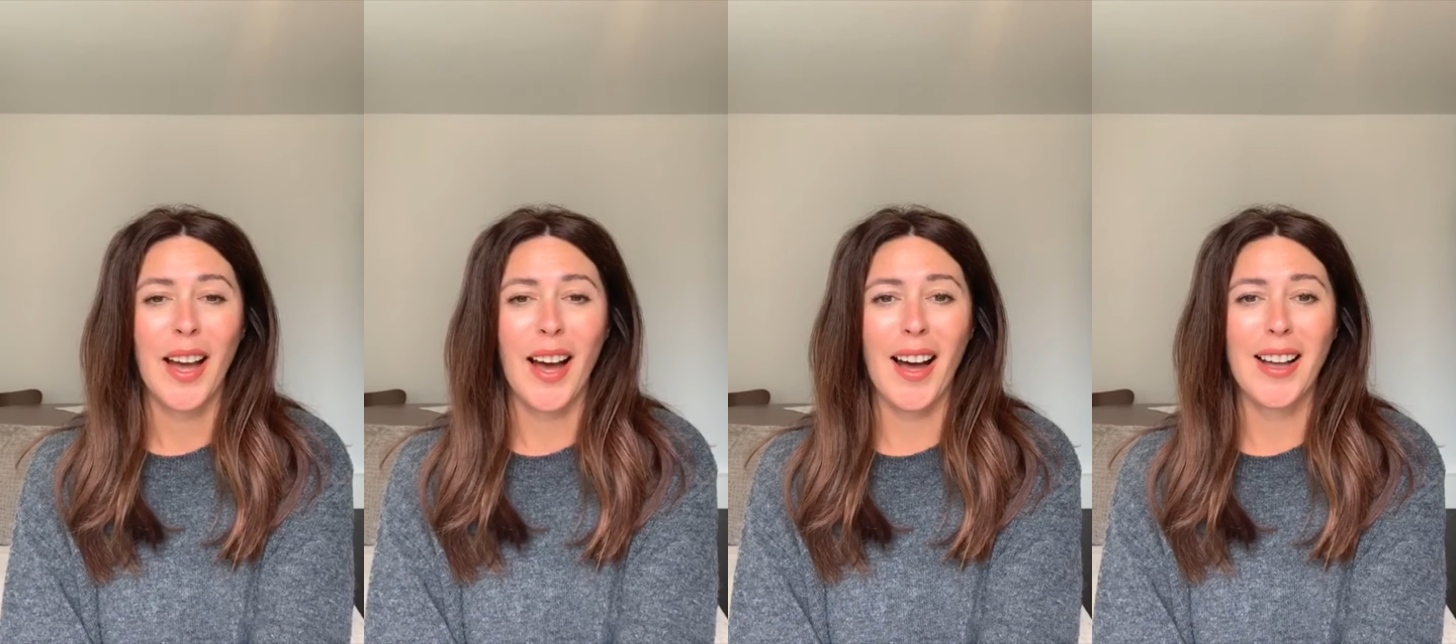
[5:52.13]

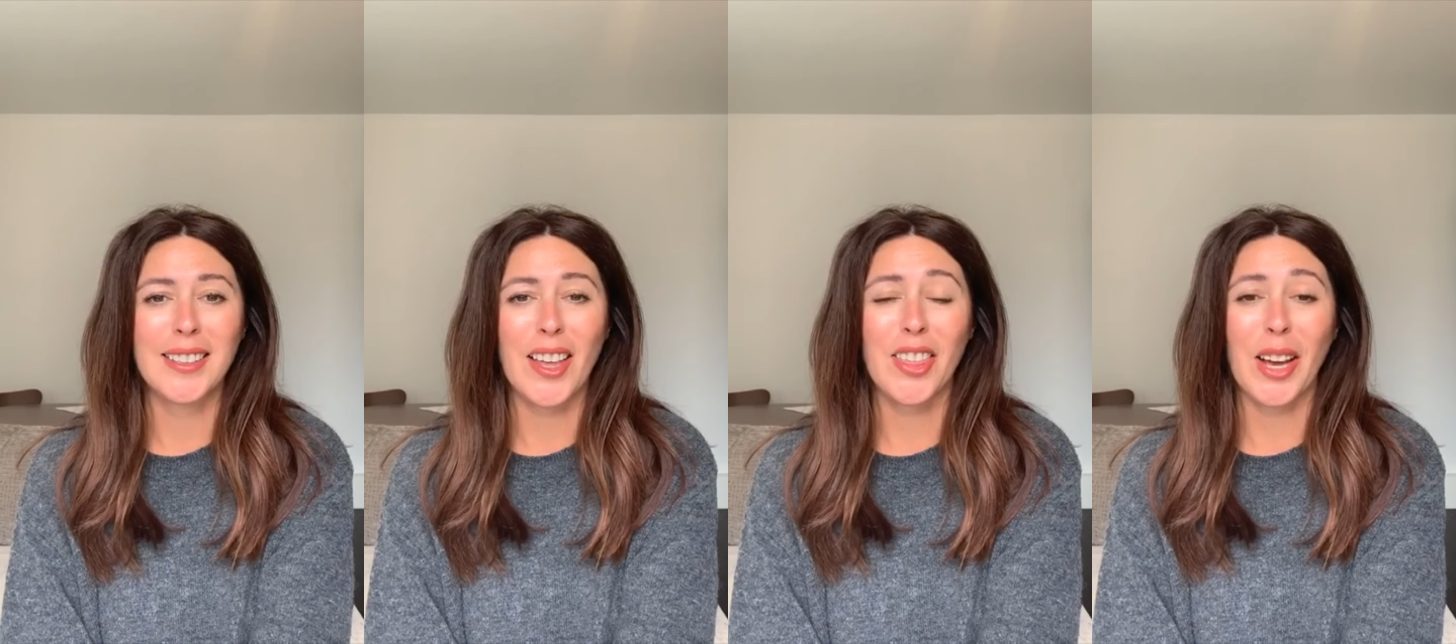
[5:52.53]

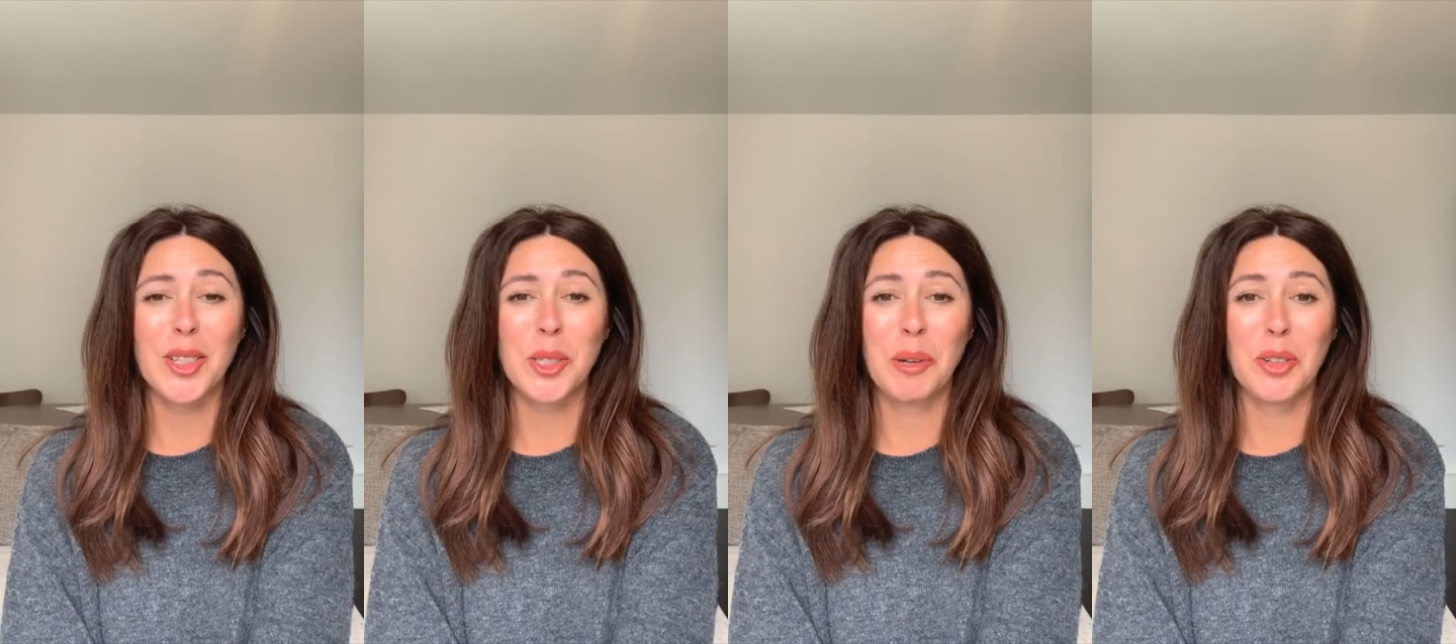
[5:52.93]
and
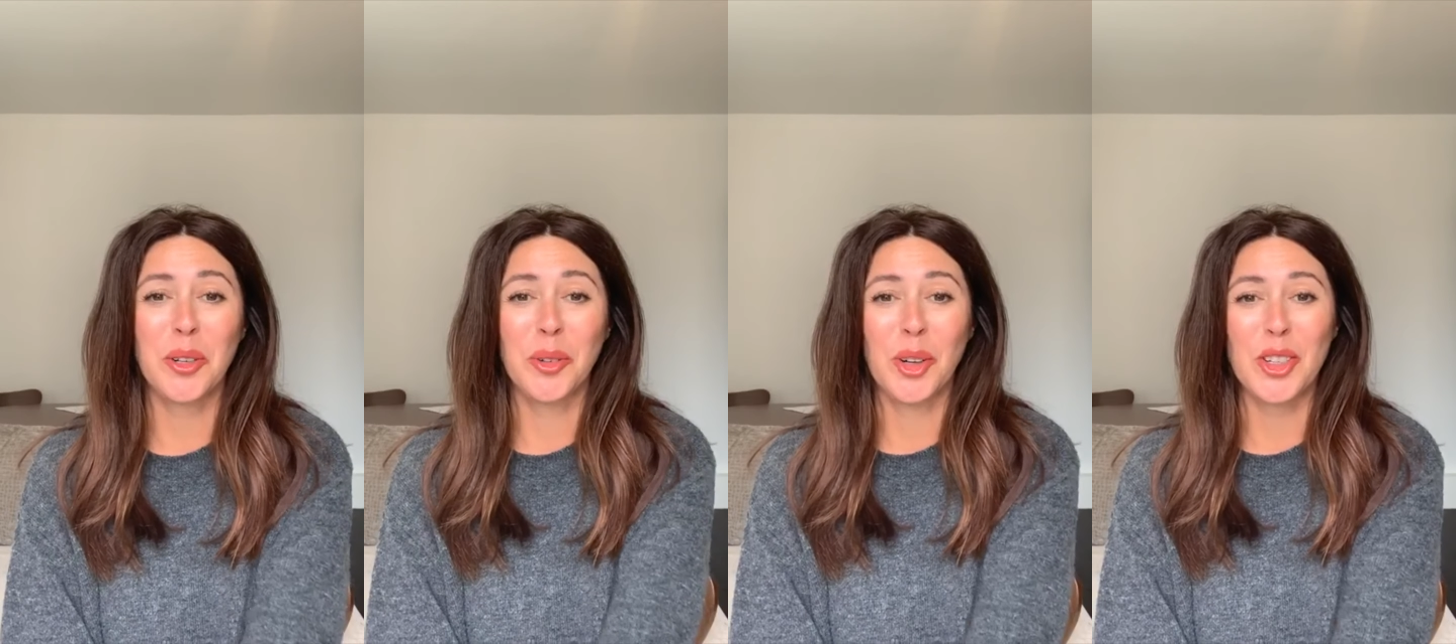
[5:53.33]
thanks so much
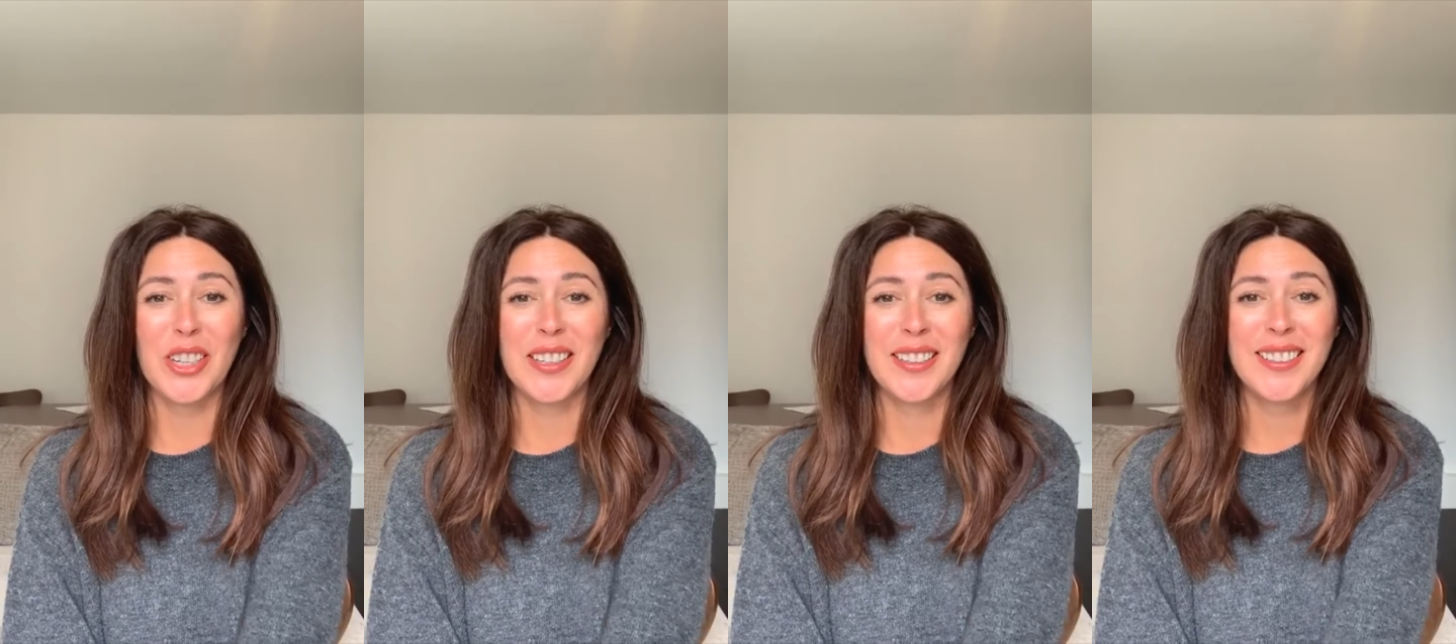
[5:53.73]
for
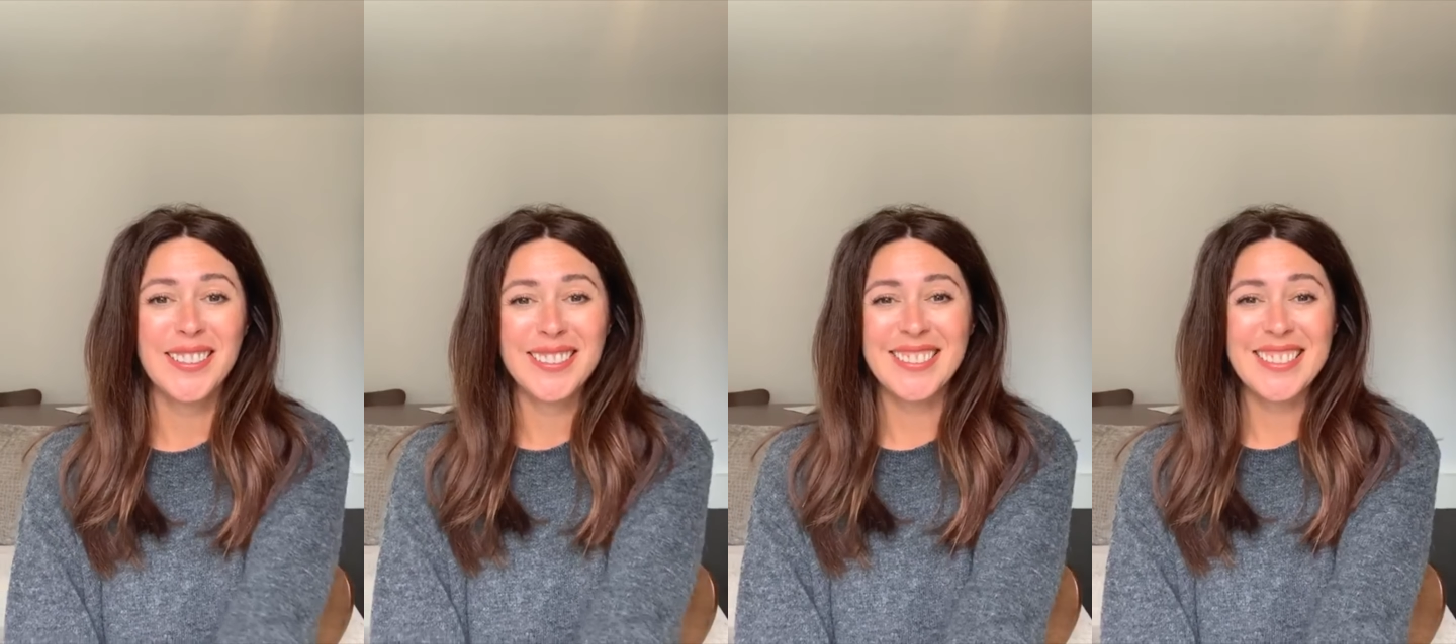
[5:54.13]
watching.
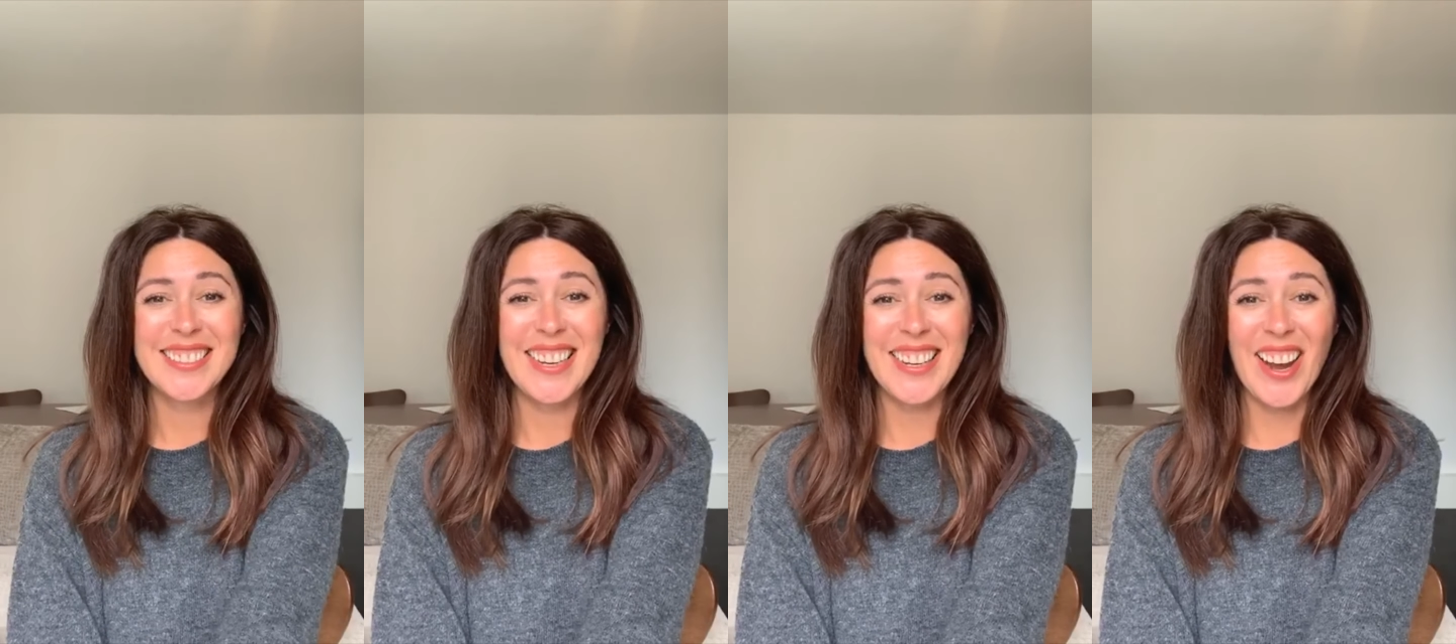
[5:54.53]

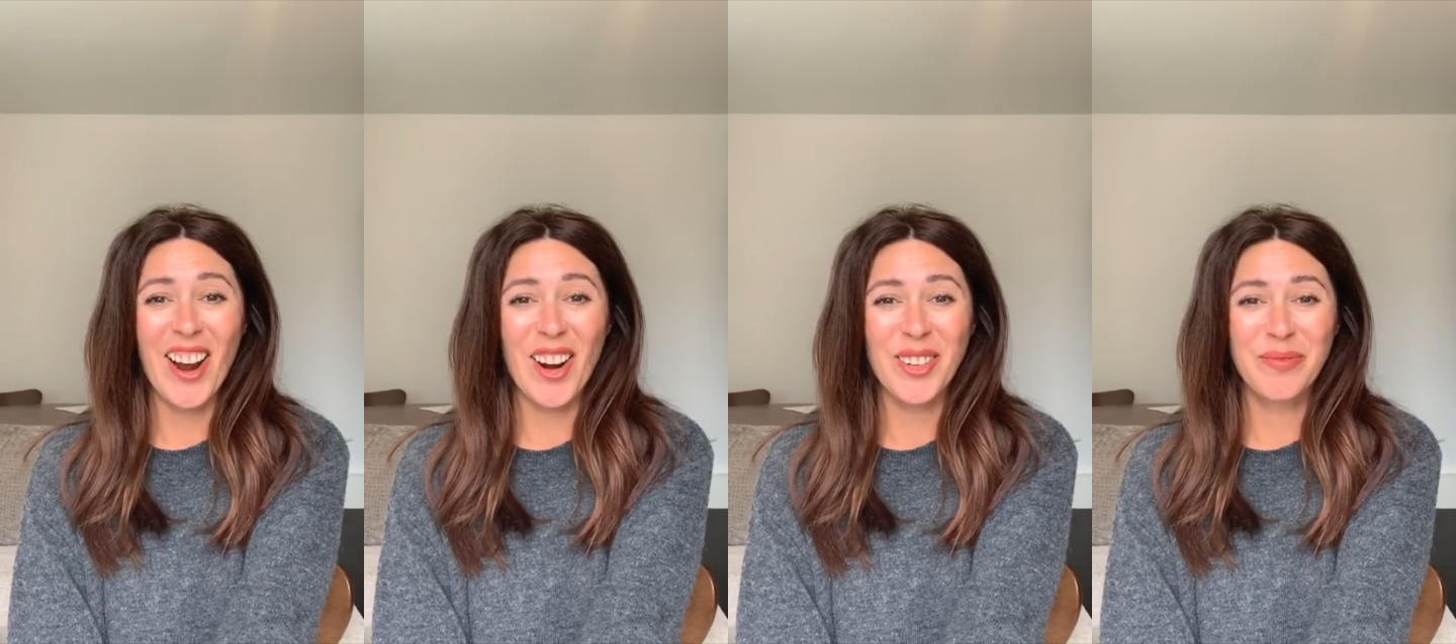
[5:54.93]
Take
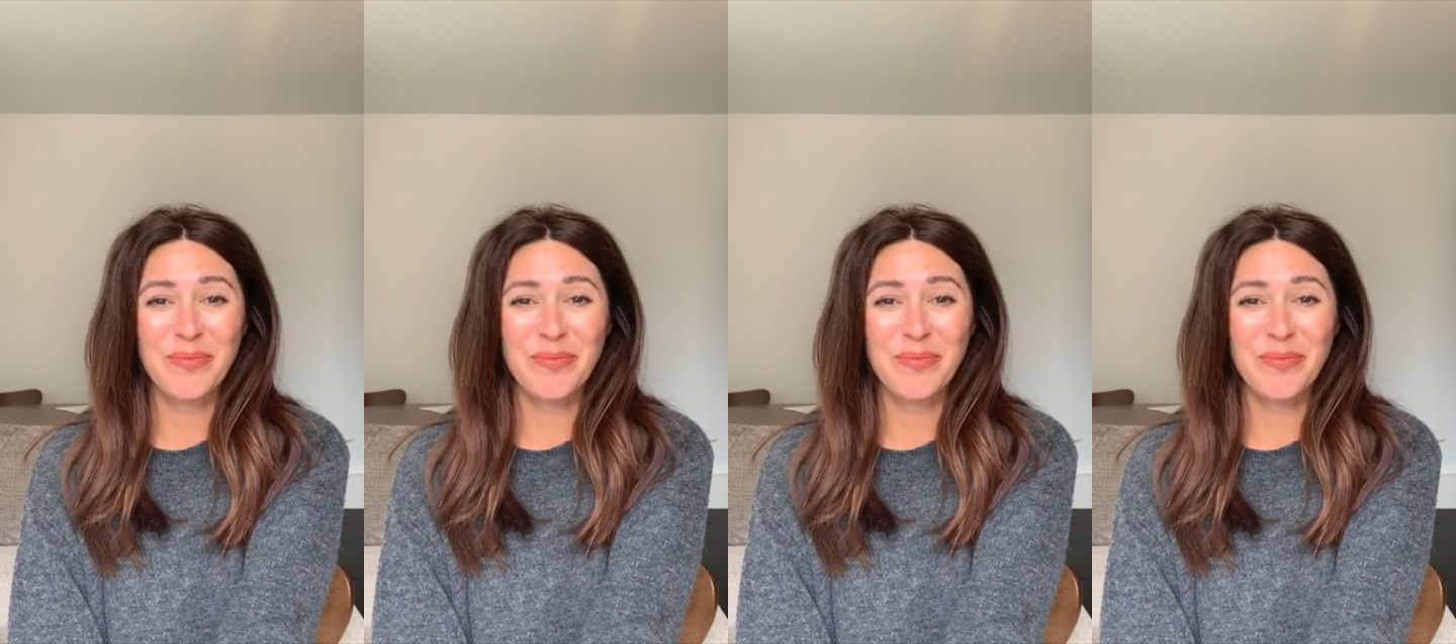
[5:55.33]
care.